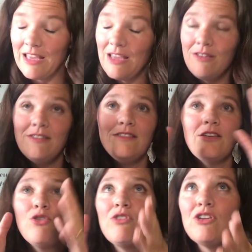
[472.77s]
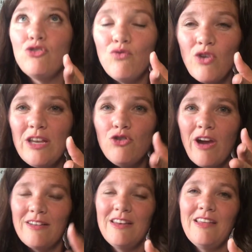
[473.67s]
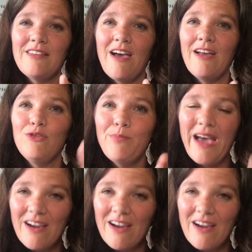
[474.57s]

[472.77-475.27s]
He still redirected his eyes back